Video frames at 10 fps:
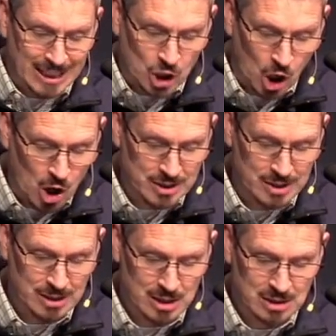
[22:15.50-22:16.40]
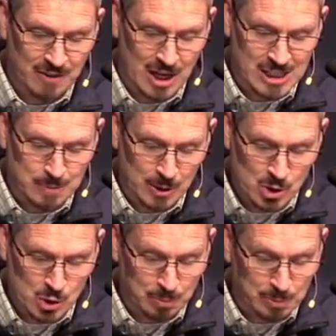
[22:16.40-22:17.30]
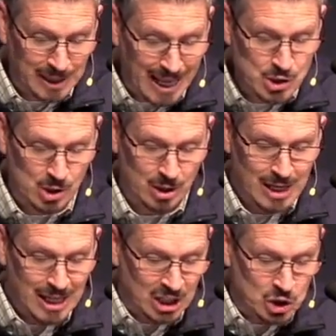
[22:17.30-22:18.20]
It causes us to find spiritual pleasure